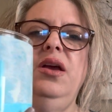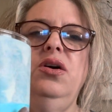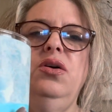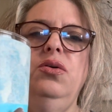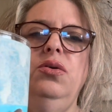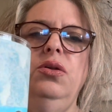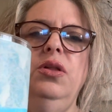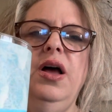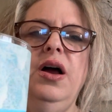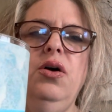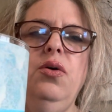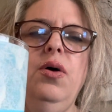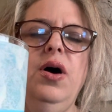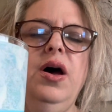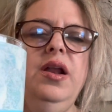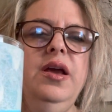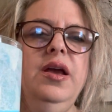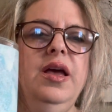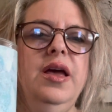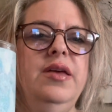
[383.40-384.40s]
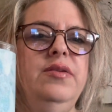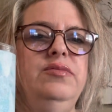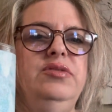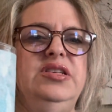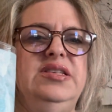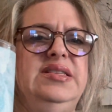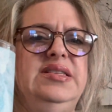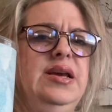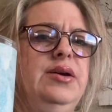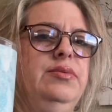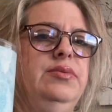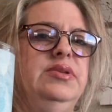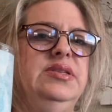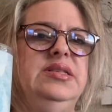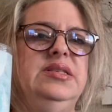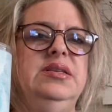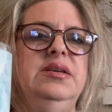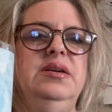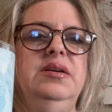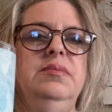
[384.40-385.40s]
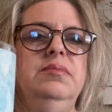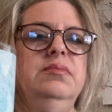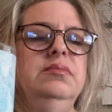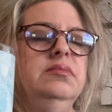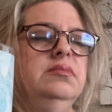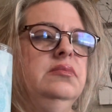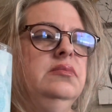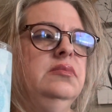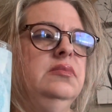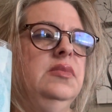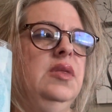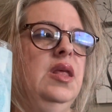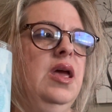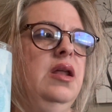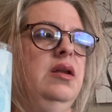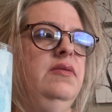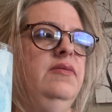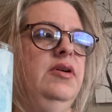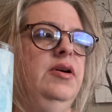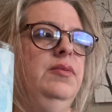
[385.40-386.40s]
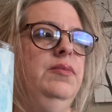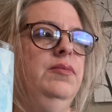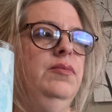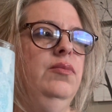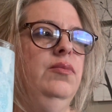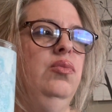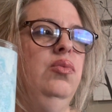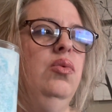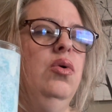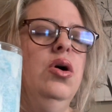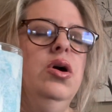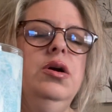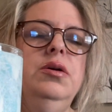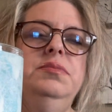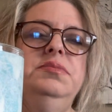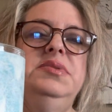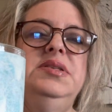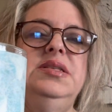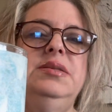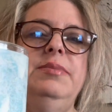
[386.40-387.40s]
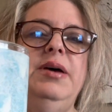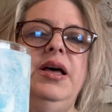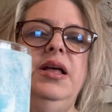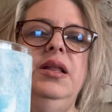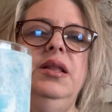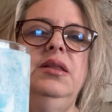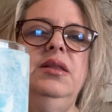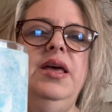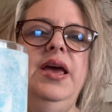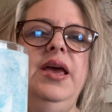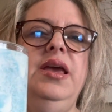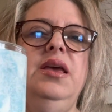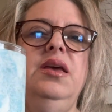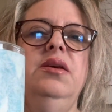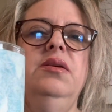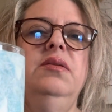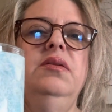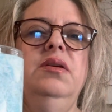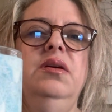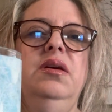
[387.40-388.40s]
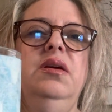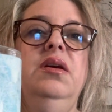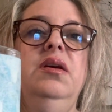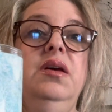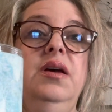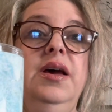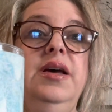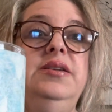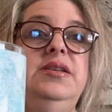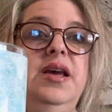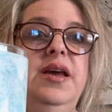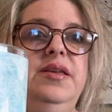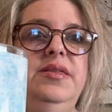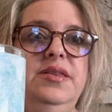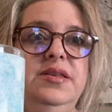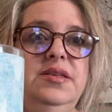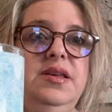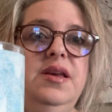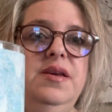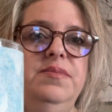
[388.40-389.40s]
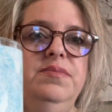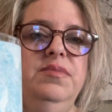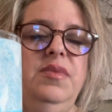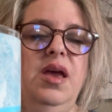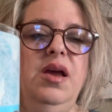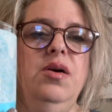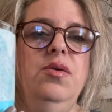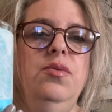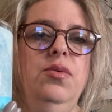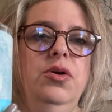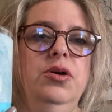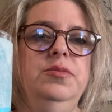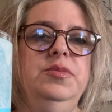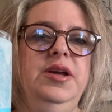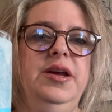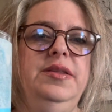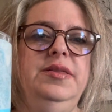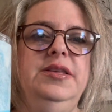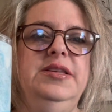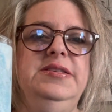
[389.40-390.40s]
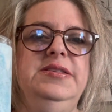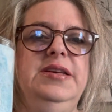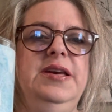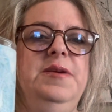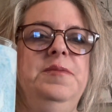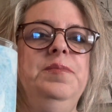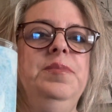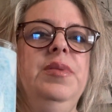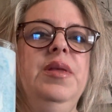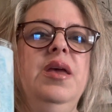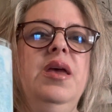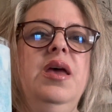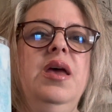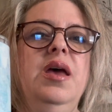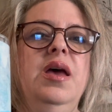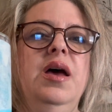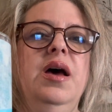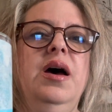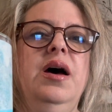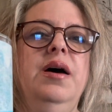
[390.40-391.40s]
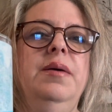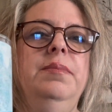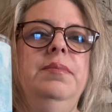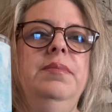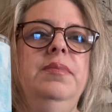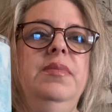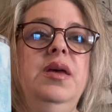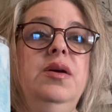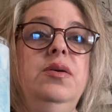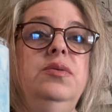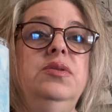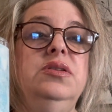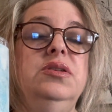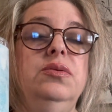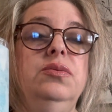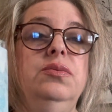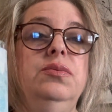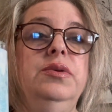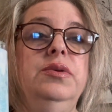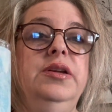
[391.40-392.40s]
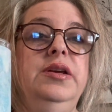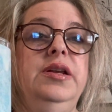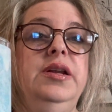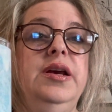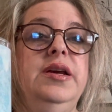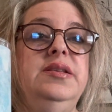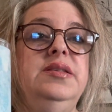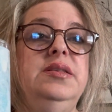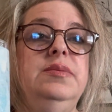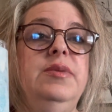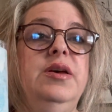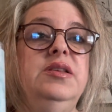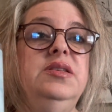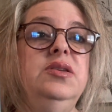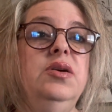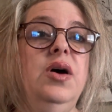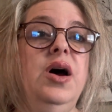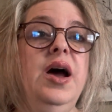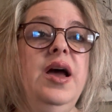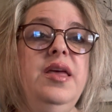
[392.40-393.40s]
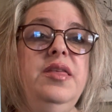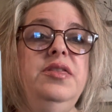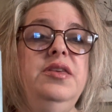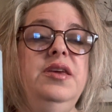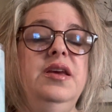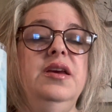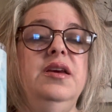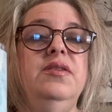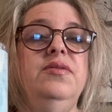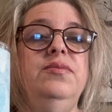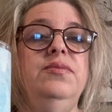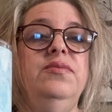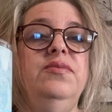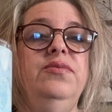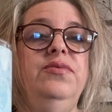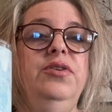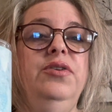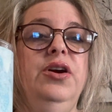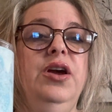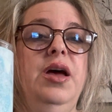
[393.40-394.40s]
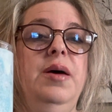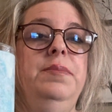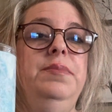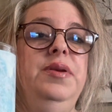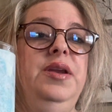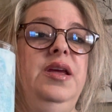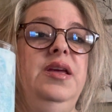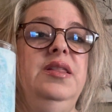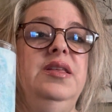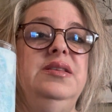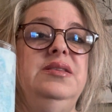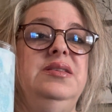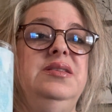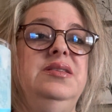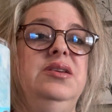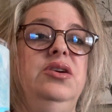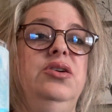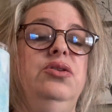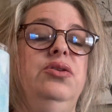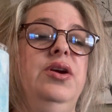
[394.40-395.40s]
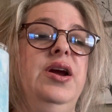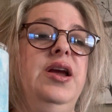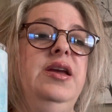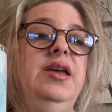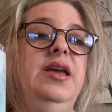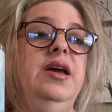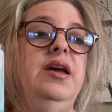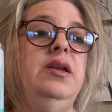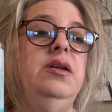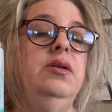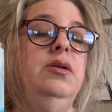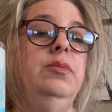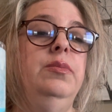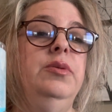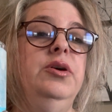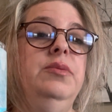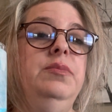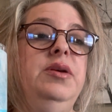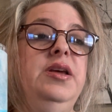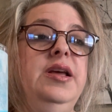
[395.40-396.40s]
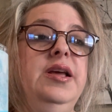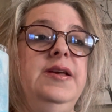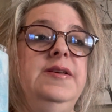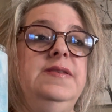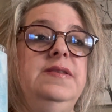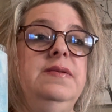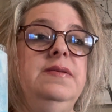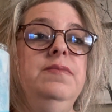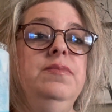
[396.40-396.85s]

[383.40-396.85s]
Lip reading: cool aquatic. I'd just say it was kind of a warm smell, like a day at the sea, like a warm day at the sea. It was a really nice smell. So I think for company, this is a great candle to burn, because